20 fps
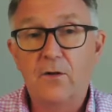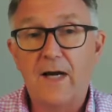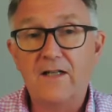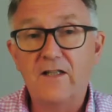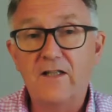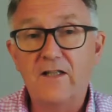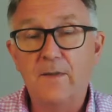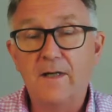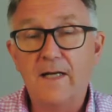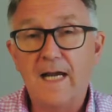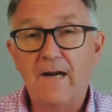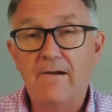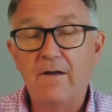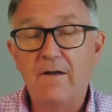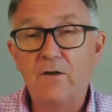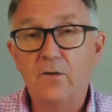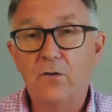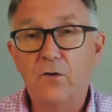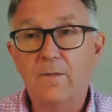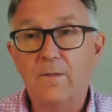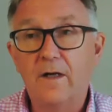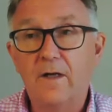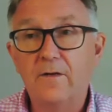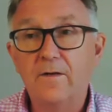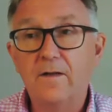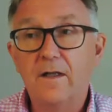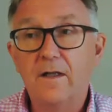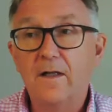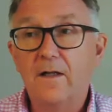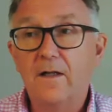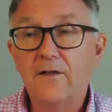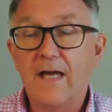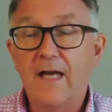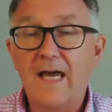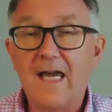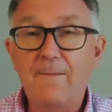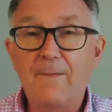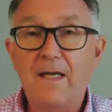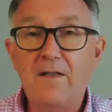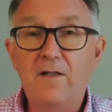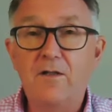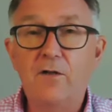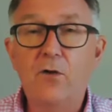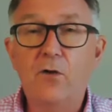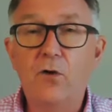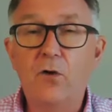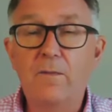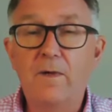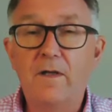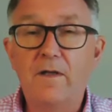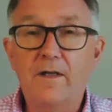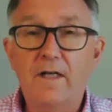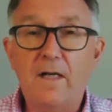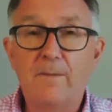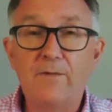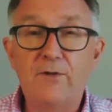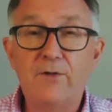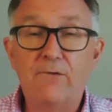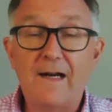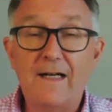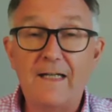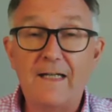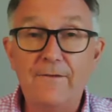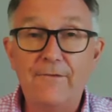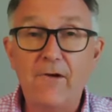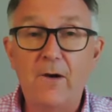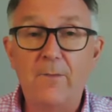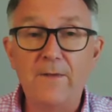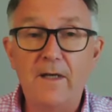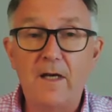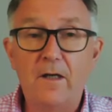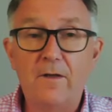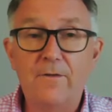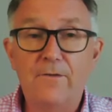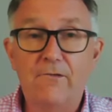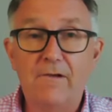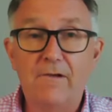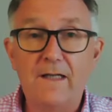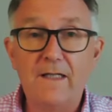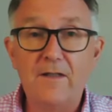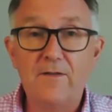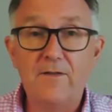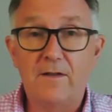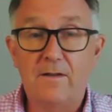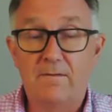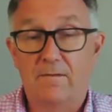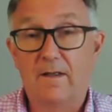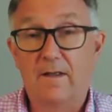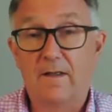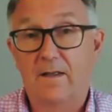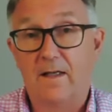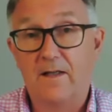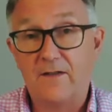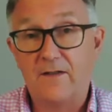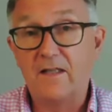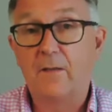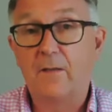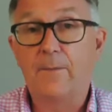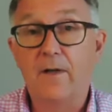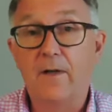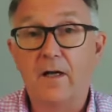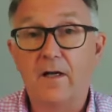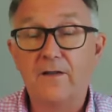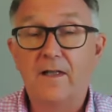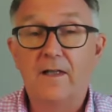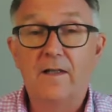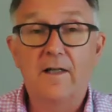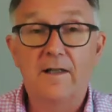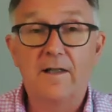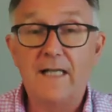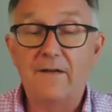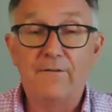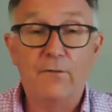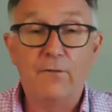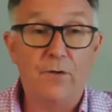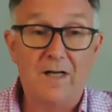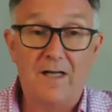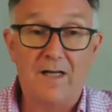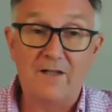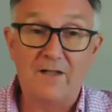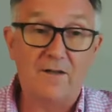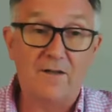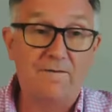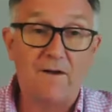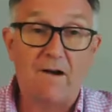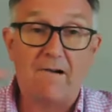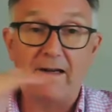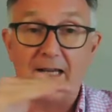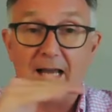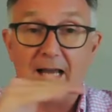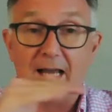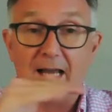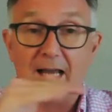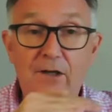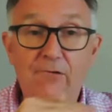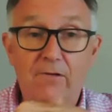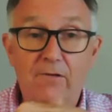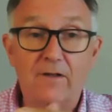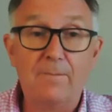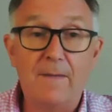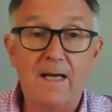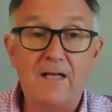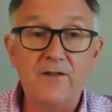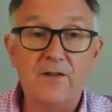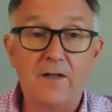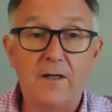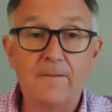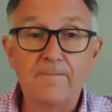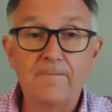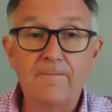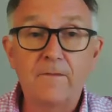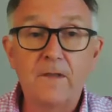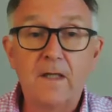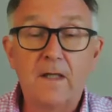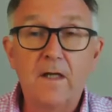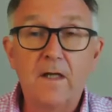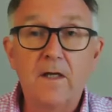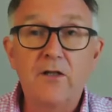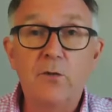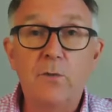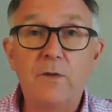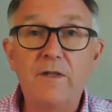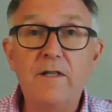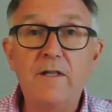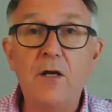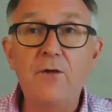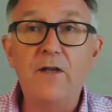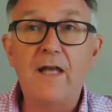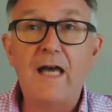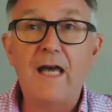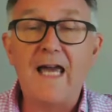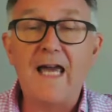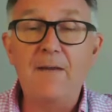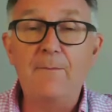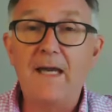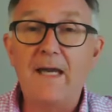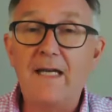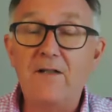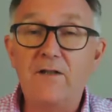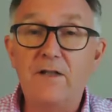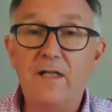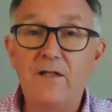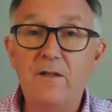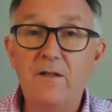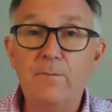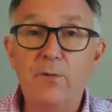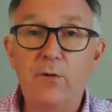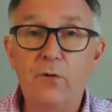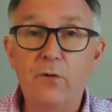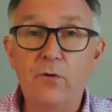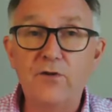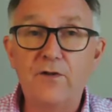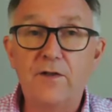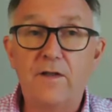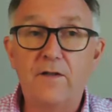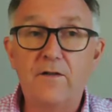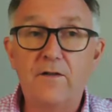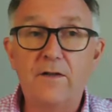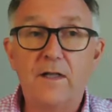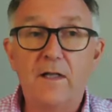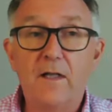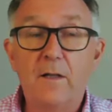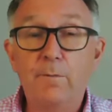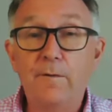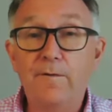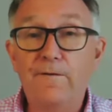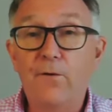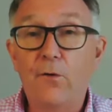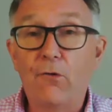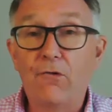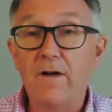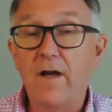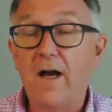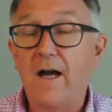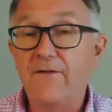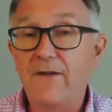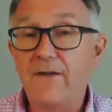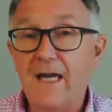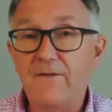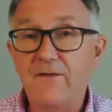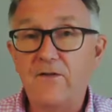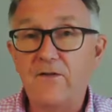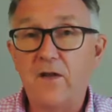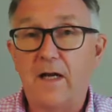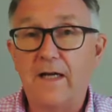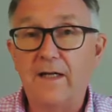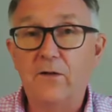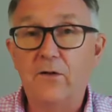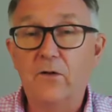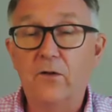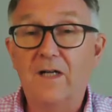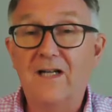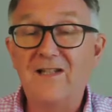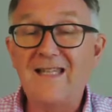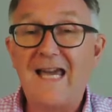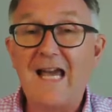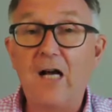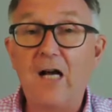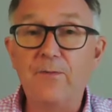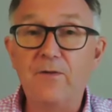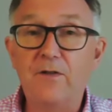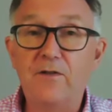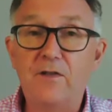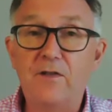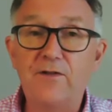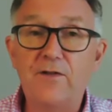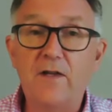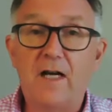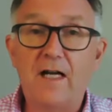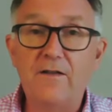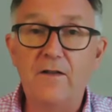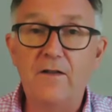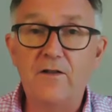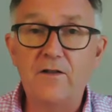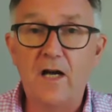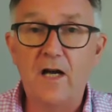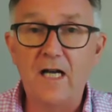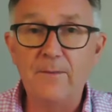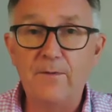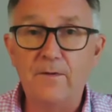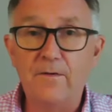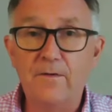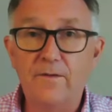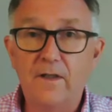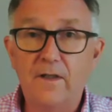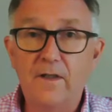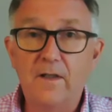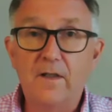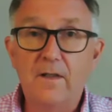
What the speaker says: anti-Müllerian hormone. So AMH is a hormone that comes directly from the ovaries. It's in the blood, and therefore, it's a very accurate measure. So we know that AMH is important before an IVF cycle because it helps us decide the type of